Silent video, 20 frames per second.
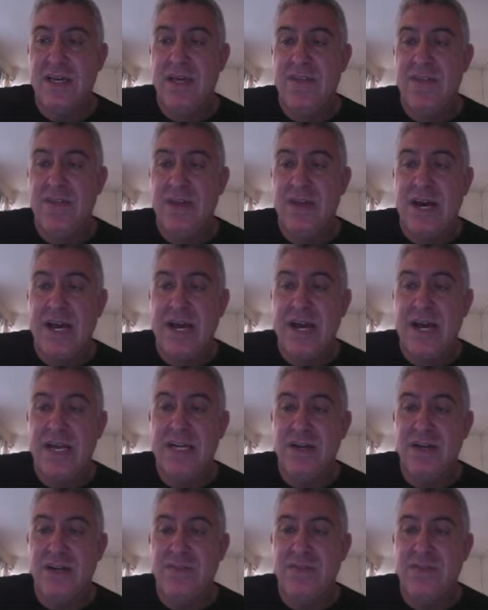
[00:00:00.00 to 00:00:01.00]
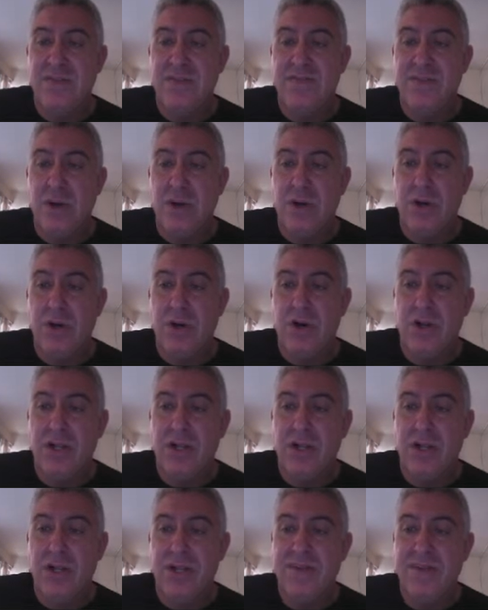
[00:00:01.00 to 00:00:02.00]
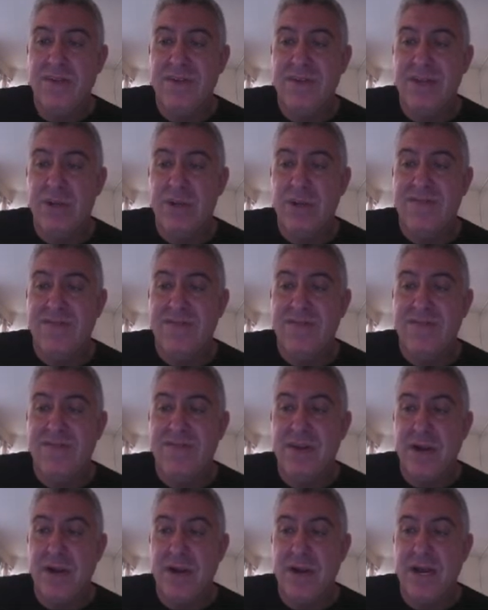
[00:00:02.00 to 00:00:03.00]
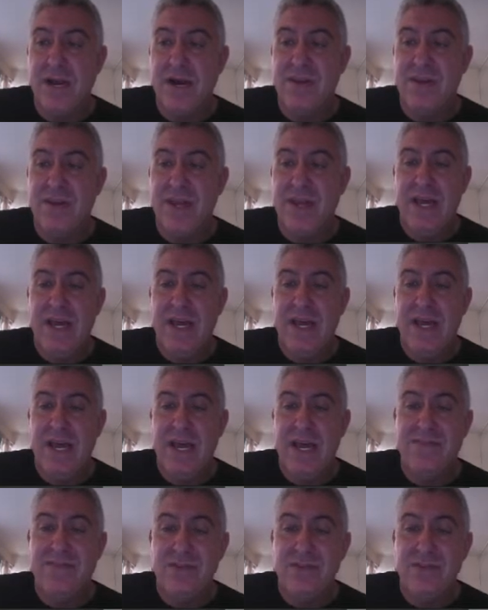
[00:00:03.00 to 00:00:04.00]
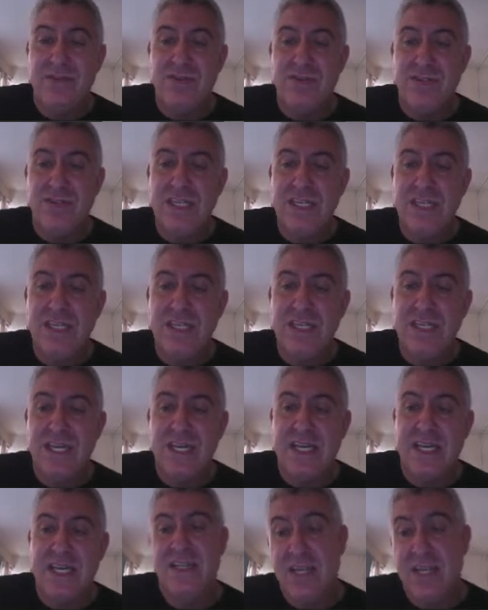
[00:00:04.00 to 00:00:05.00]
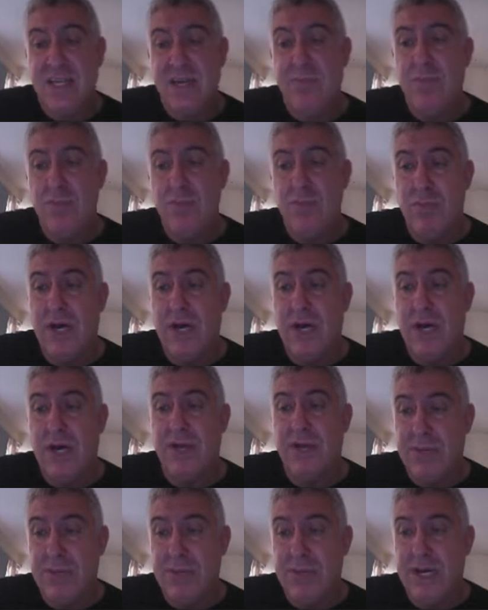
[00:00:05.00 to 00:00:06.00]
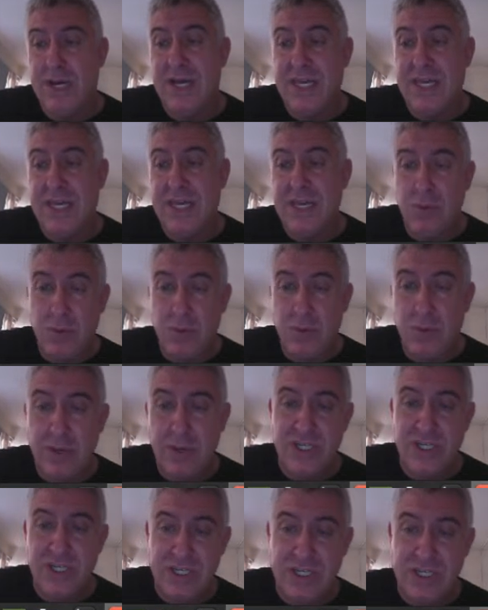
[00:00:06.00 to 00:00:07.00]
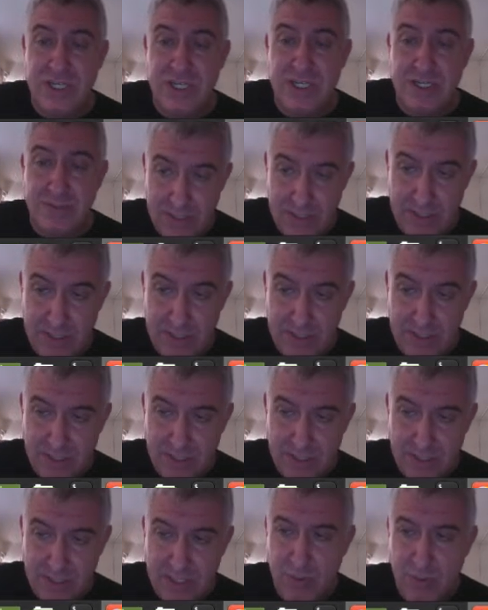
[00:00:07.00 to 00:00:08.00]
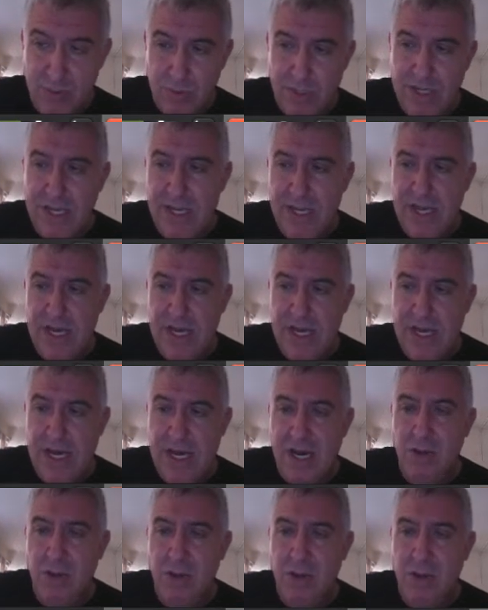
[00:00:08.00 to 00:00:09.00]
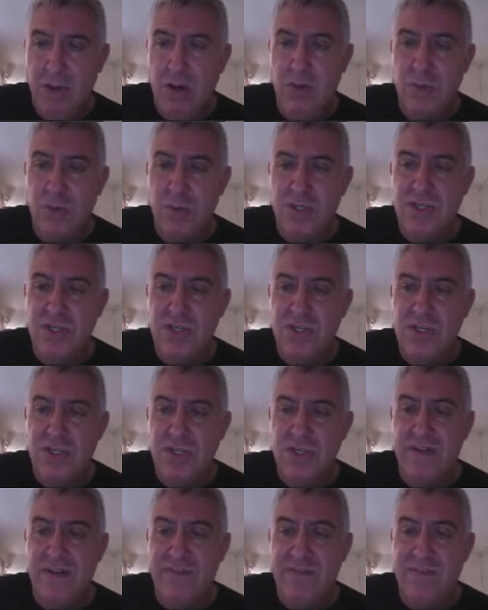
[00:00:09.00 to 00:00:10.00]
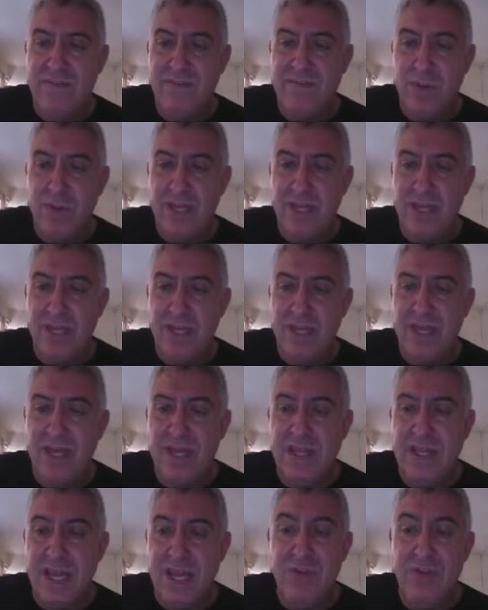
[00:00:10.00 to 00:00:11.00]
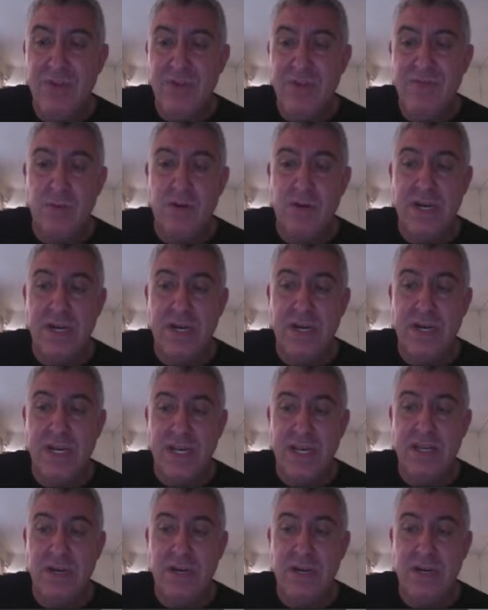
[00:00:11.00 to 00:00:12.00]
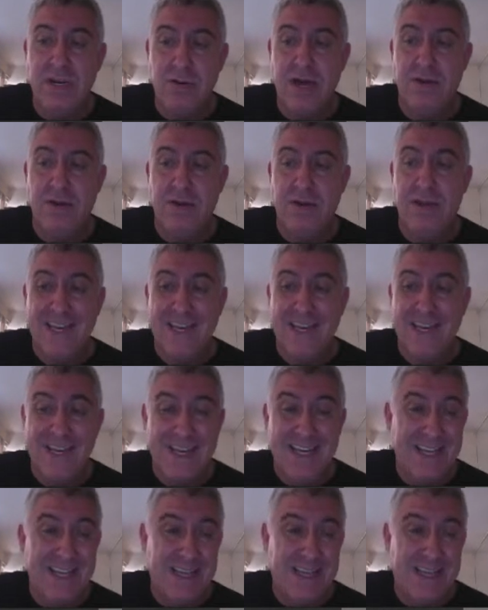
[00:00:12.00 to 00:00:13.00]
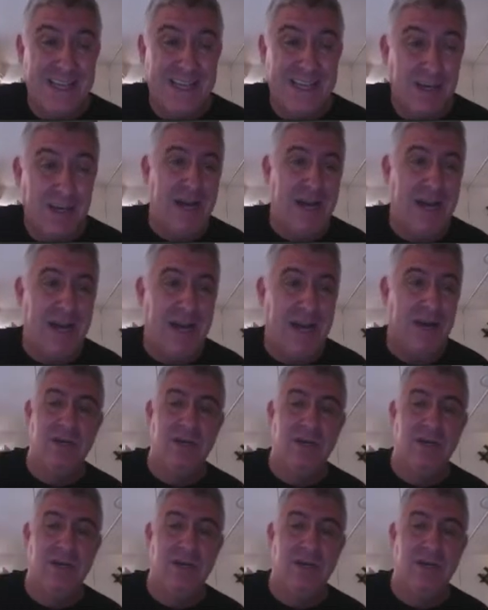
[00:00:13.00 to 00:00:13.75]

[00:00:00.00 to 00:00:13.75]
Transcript: The height of the ball in feet above the ground after t seconds can be modeled by the equation, this one. How long was the softball in the air before it hit the ground? Hit the ground.